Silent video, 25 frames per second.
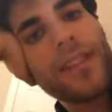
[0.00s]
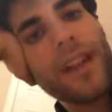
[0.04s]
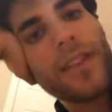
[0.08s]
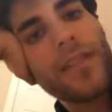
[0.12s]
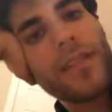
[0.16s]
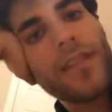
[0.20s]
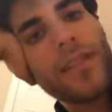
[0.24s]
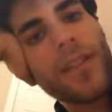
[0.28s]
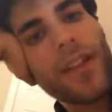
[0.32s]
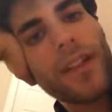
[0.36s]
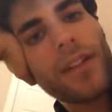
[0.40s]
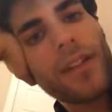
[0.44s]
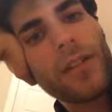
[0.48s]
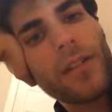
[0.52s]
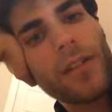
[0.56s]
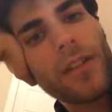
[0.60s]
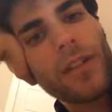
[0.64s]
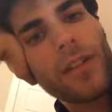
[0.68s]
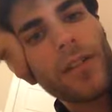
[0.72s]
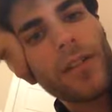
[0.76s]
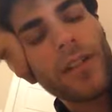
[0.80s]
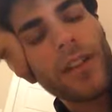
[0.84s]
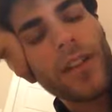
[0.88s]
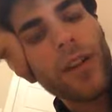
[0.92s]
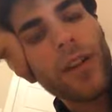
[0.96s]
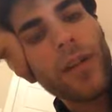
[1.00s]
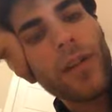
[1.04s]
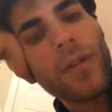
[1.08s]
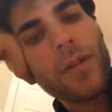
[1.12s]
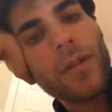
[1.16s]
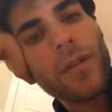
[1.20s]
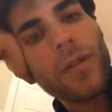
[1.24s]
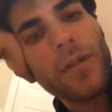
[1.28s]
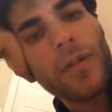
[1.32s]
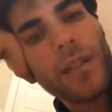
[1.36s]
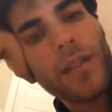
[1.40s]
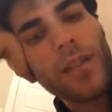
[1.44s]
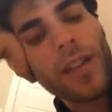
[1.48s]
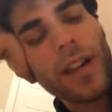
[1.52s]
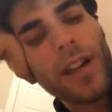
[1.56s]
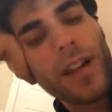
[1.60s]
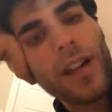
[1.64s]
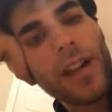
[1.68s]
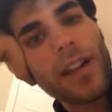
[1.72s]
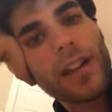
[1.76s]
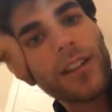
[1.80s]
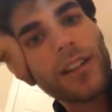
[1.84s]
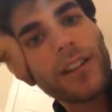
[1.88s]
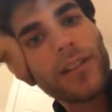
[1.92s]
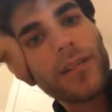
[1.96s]
I don't even know,
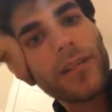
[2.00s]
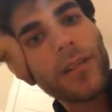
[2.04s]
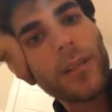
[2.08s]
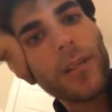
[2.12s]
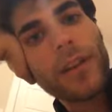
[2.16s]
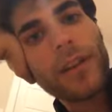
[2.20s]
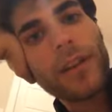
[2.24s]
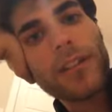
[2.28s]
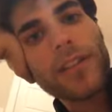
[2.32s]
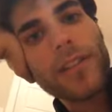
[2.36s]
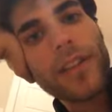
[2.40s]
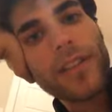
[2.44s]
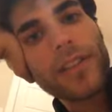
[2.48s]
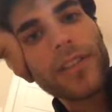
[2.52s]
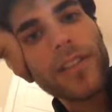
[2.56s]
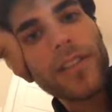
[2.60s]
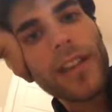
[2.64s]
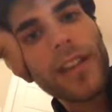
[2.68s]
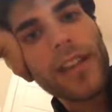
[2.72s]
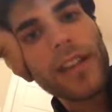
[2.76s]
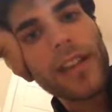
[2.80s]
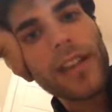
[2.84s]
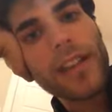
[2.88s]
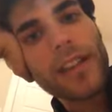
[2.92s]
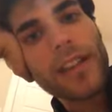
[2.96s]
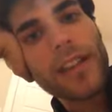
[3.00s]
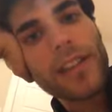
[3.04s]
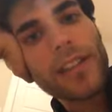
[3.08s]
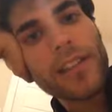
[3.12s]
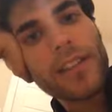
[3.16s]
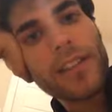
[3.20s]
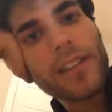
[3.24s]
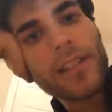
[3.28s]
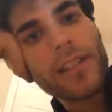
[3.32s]
honestly, what Microsoft Tay is.